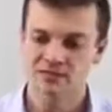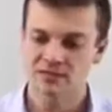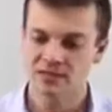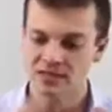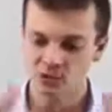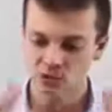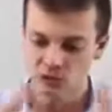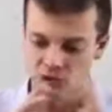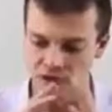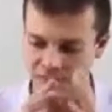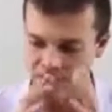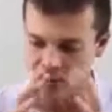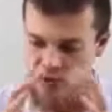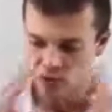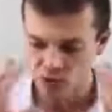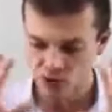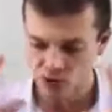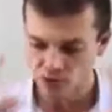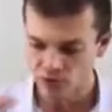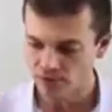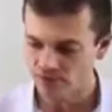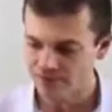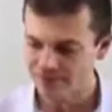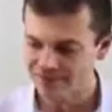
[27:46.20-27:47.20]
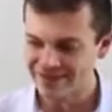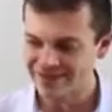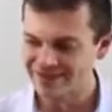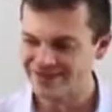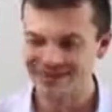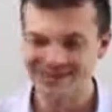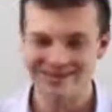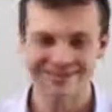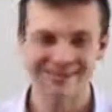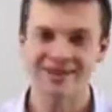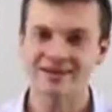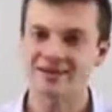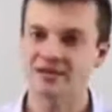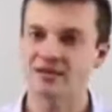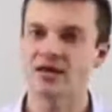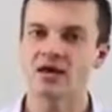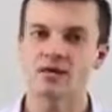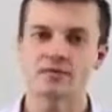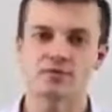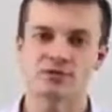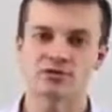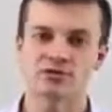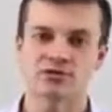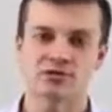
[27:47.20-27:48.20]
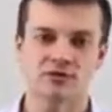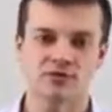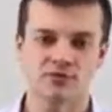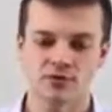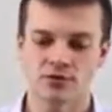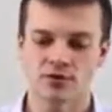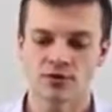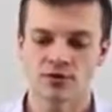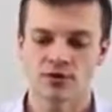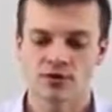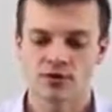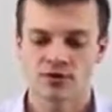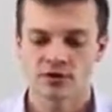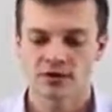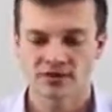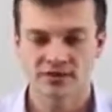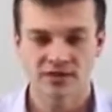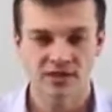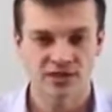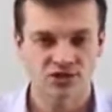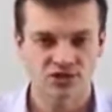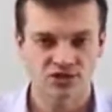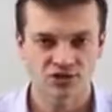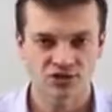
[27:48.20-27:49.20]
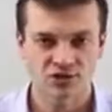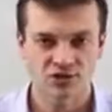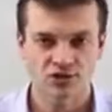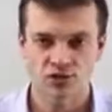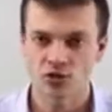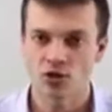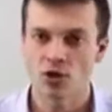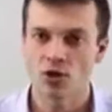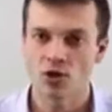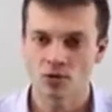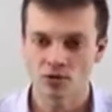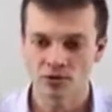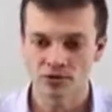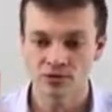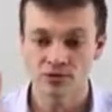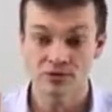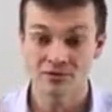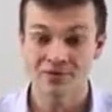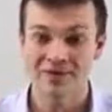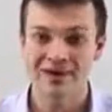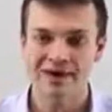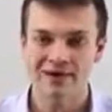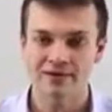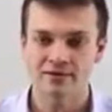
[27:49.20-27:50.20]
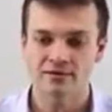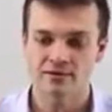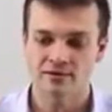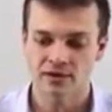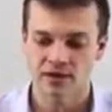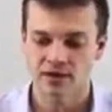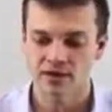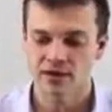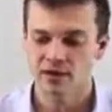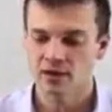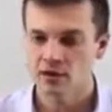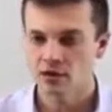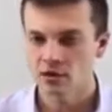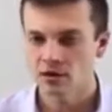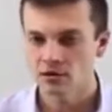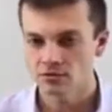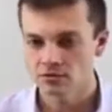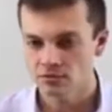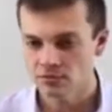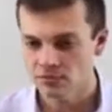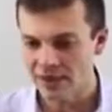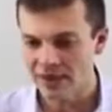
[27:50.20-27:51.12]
That's like 99% of your attention should go into that, okay?